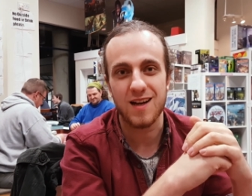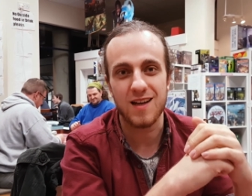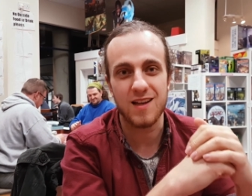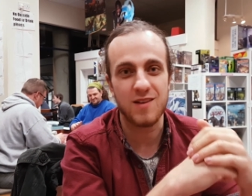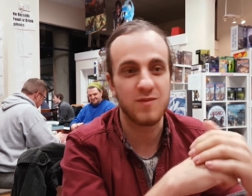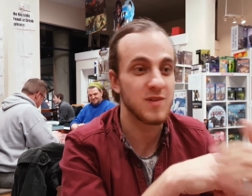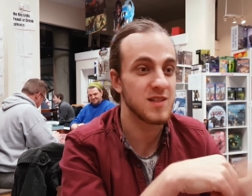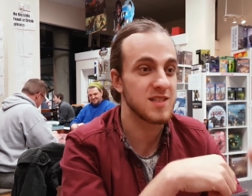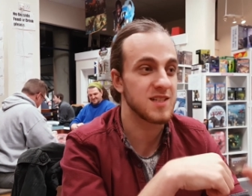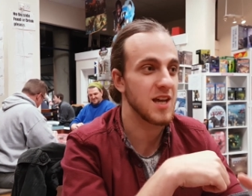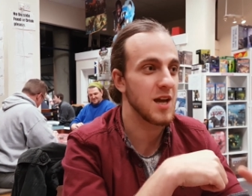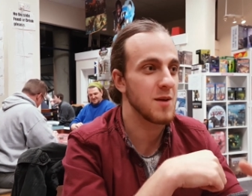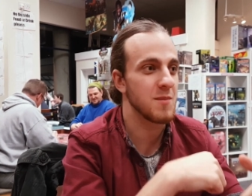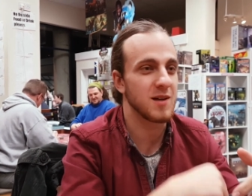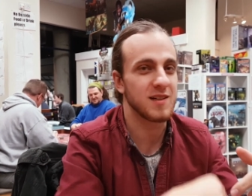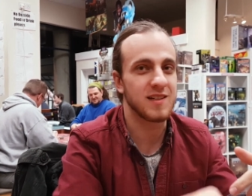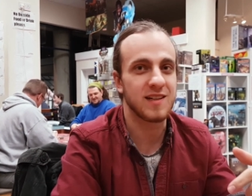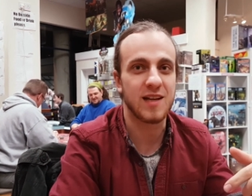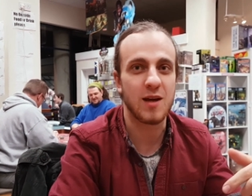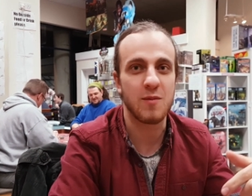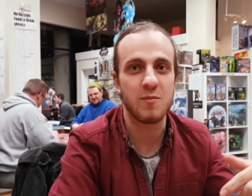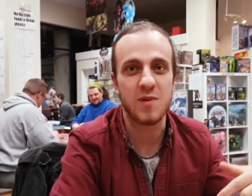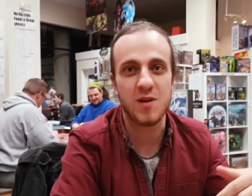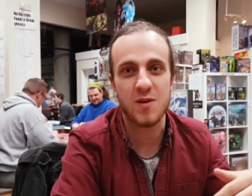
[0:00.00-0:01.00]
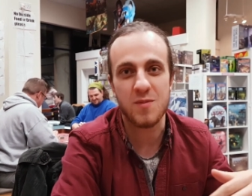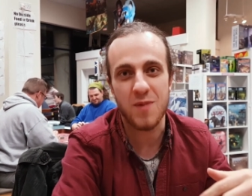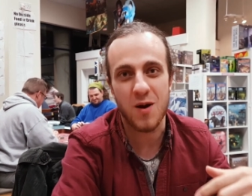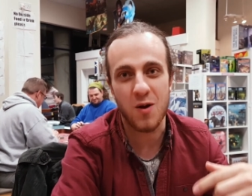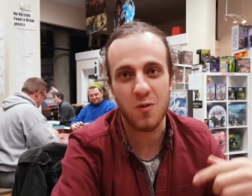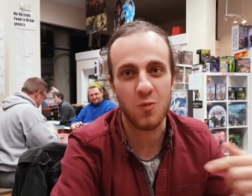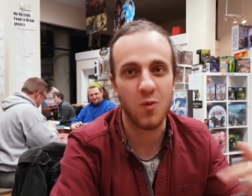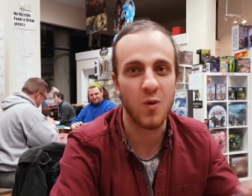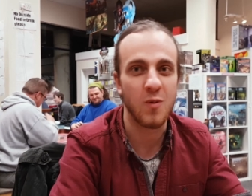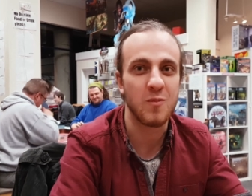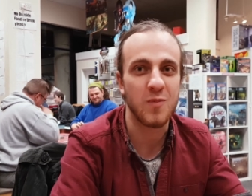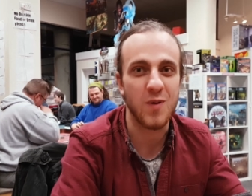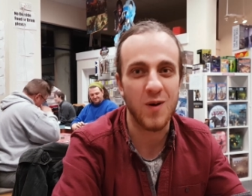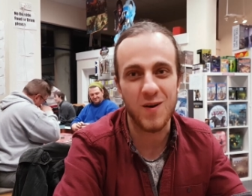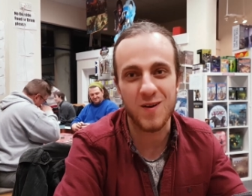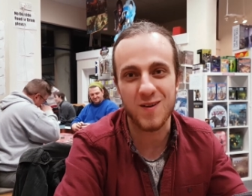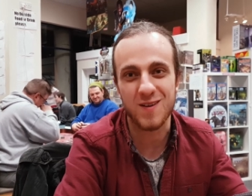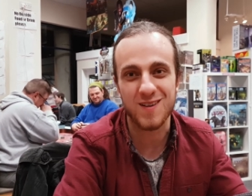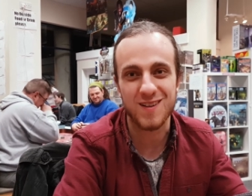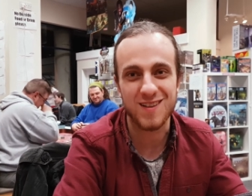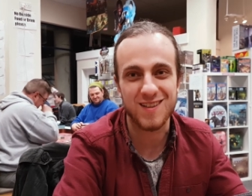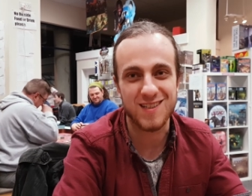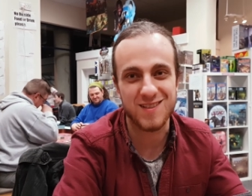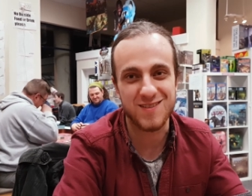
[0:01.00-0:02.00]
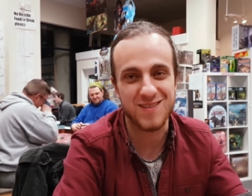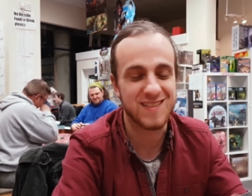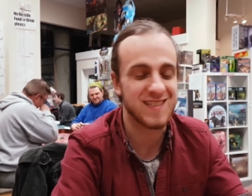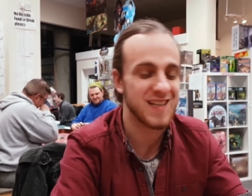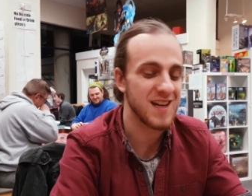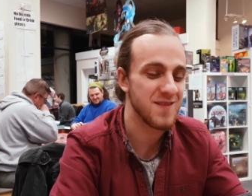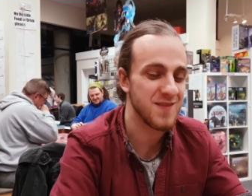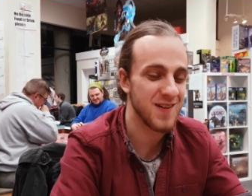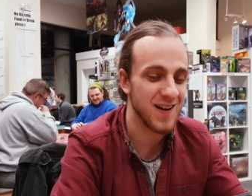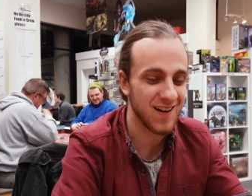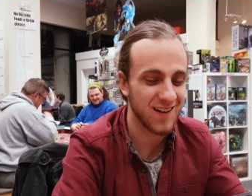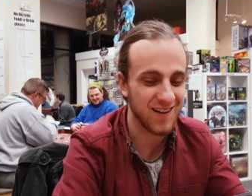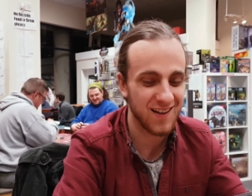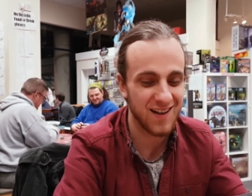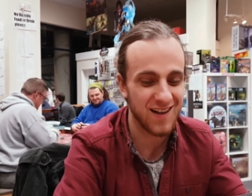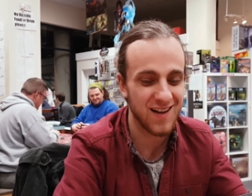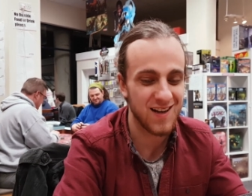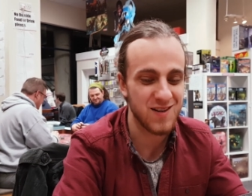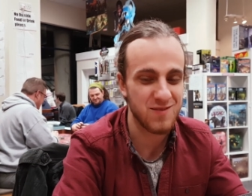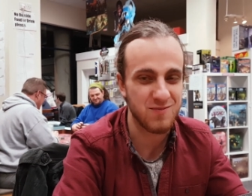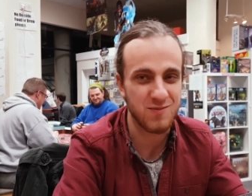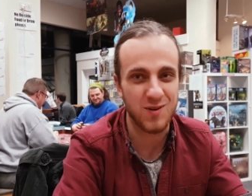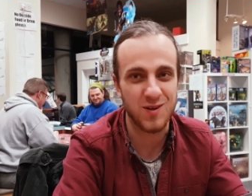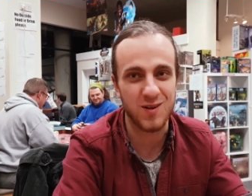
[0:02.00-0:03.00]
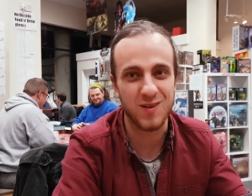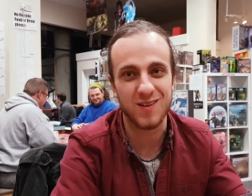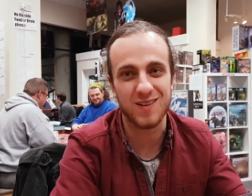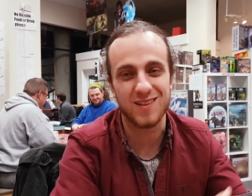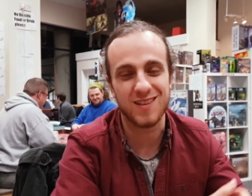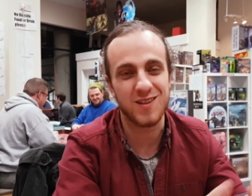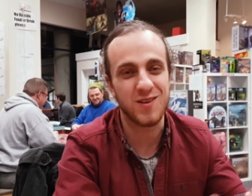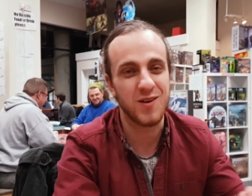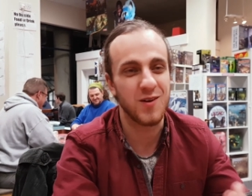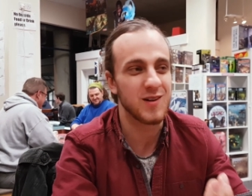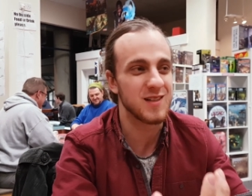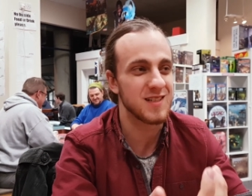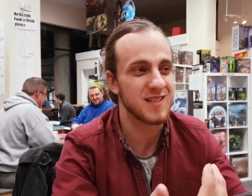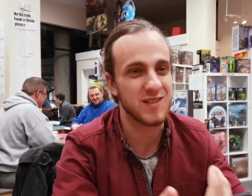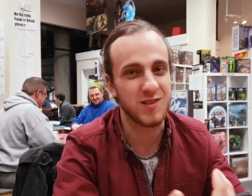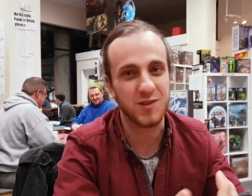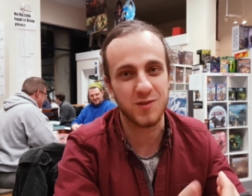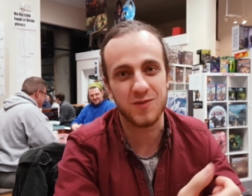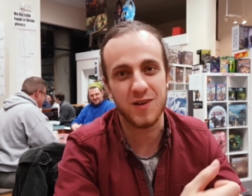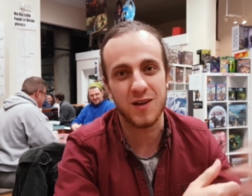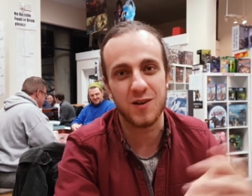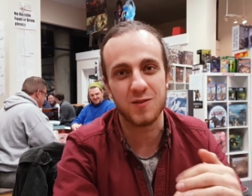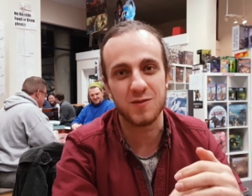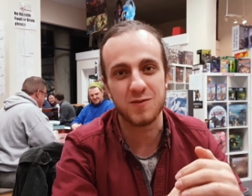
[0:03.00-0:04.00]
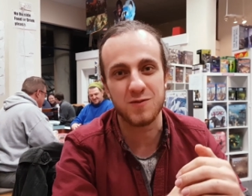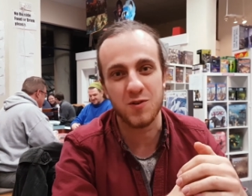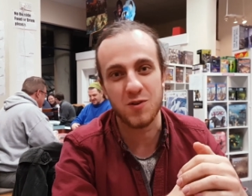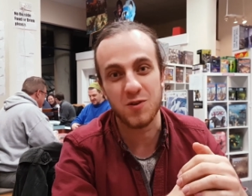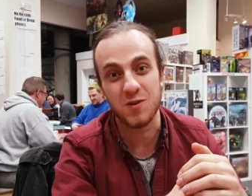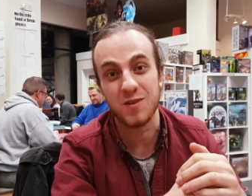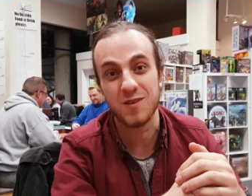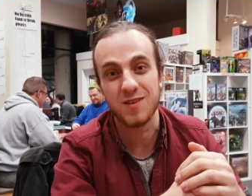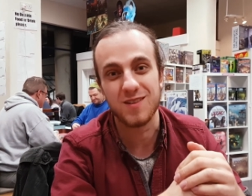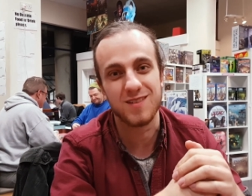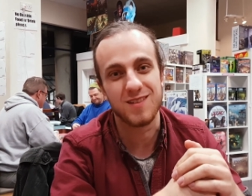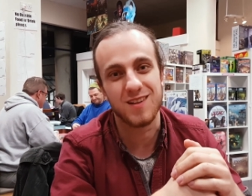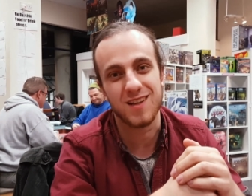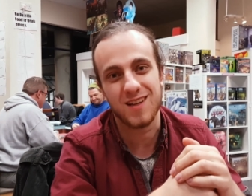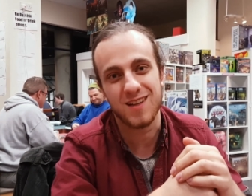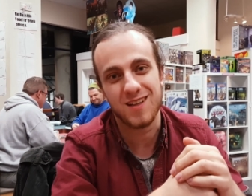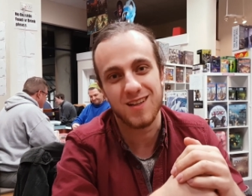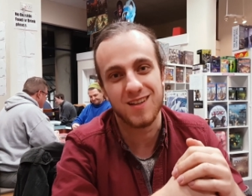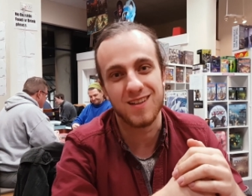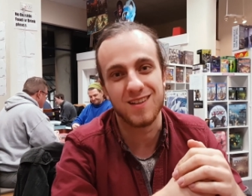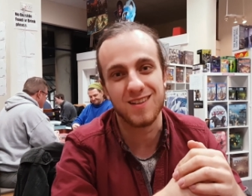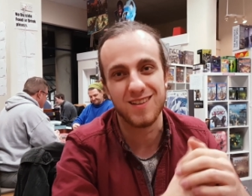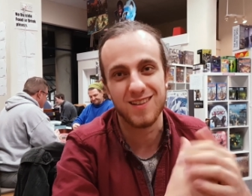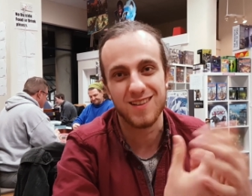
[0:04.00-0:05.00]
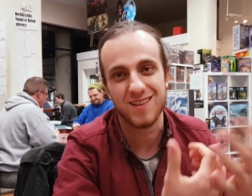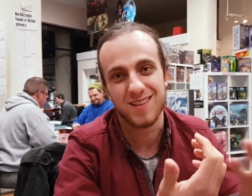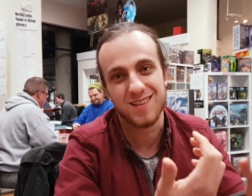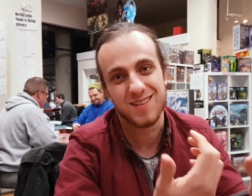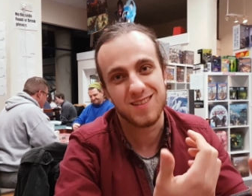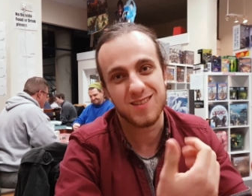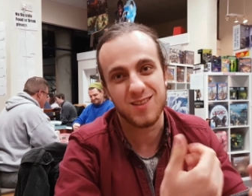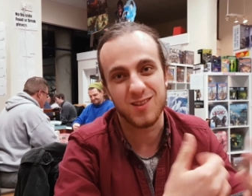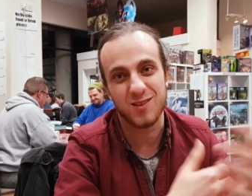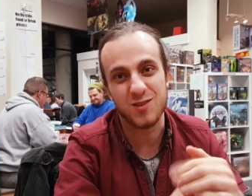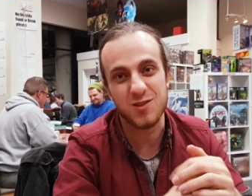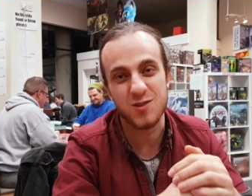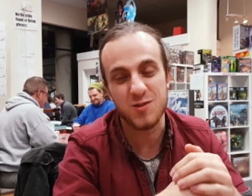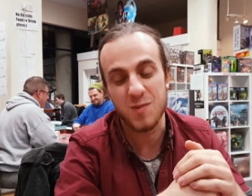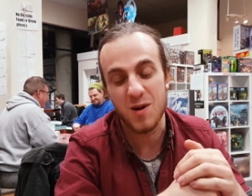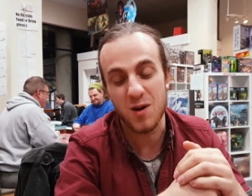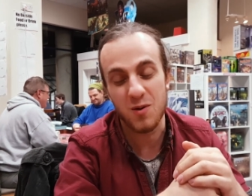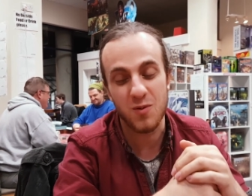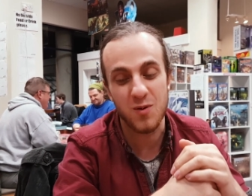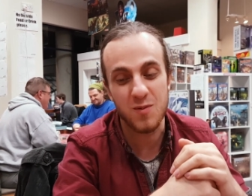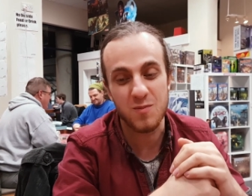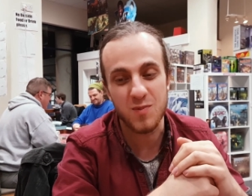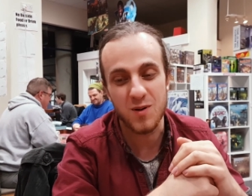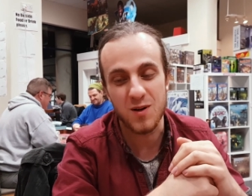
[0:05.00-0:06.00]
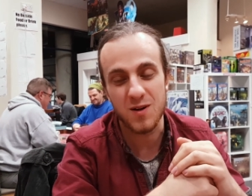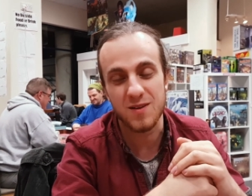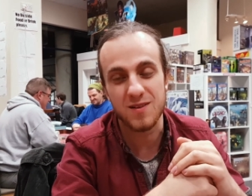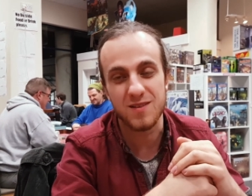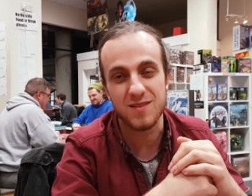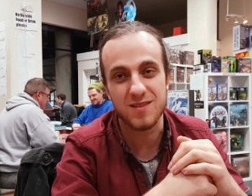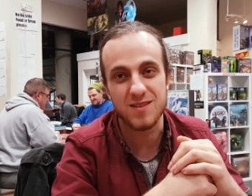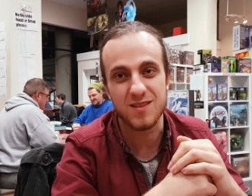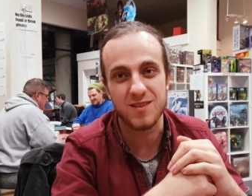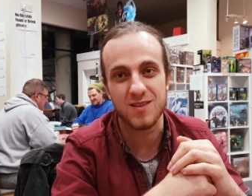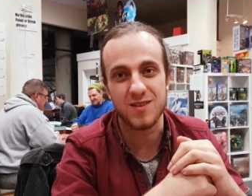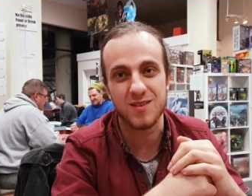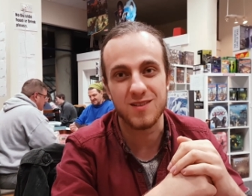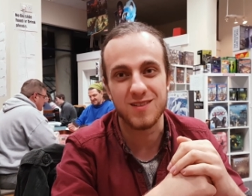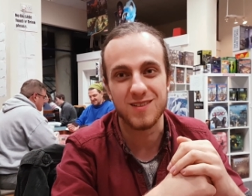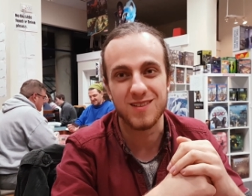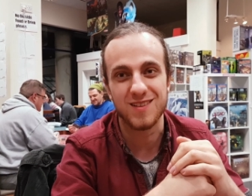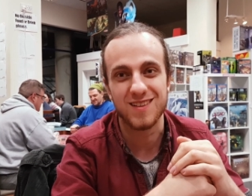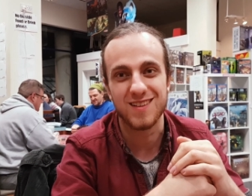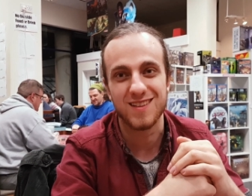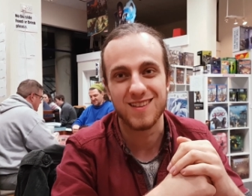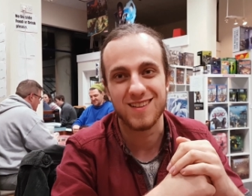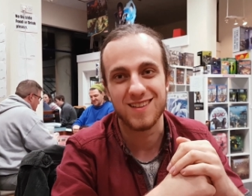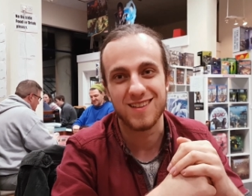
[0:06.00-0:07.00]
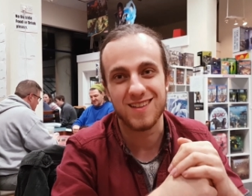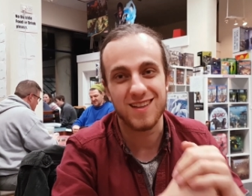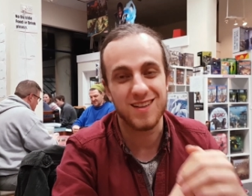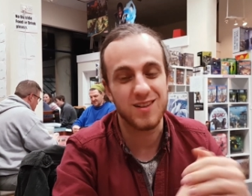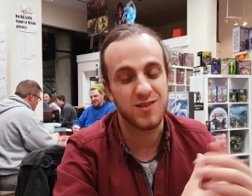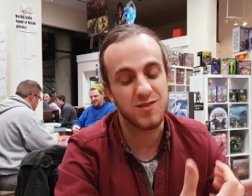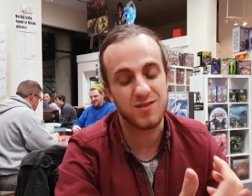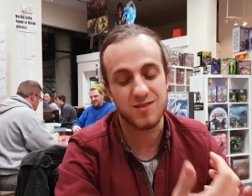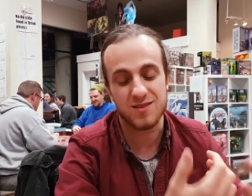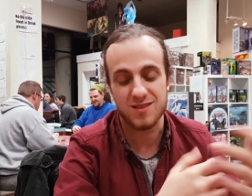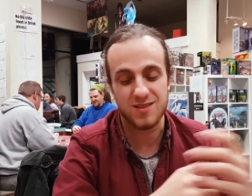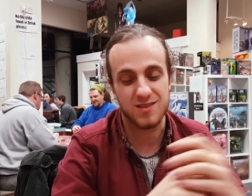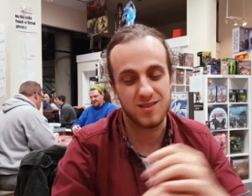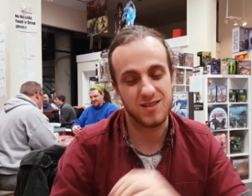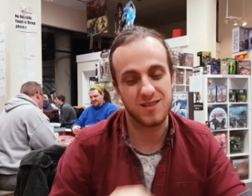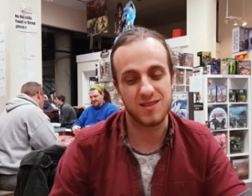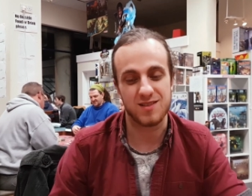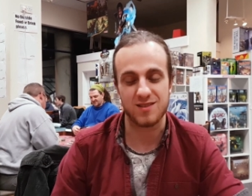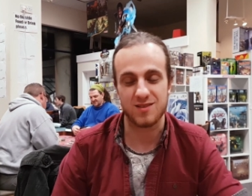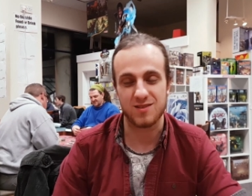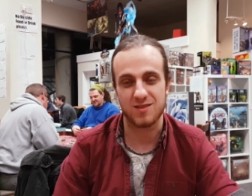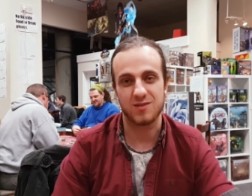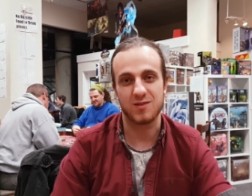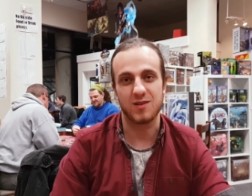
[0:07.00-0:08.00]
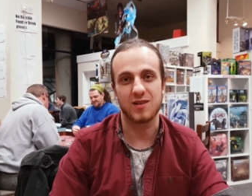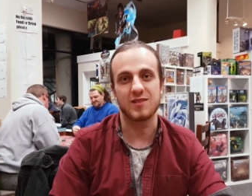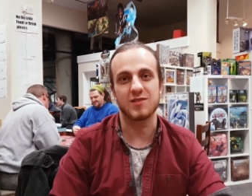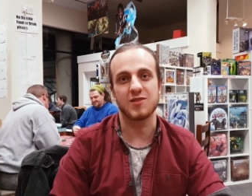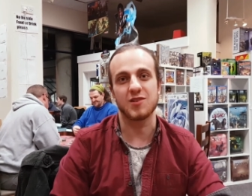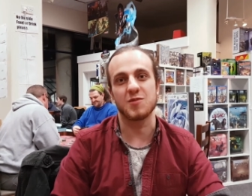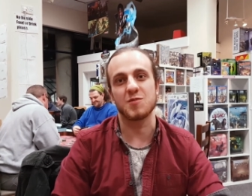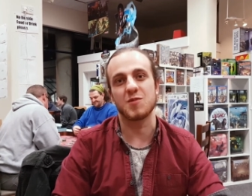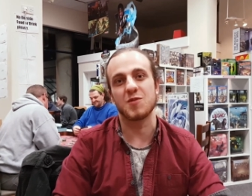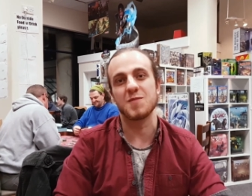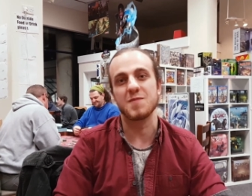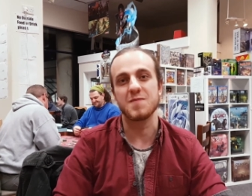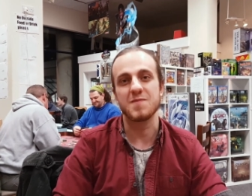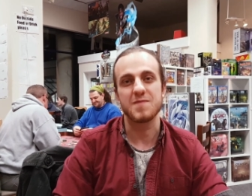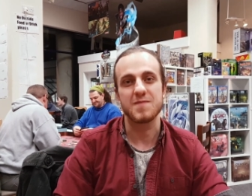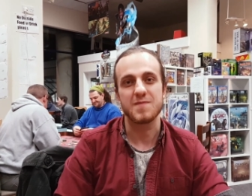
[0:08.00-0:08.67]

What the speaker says: In this game, I did get beaten by 1 point because of a take that card, but you know it still felt fun to lose by 1 point. So yeah, no, it's quite enjoyable.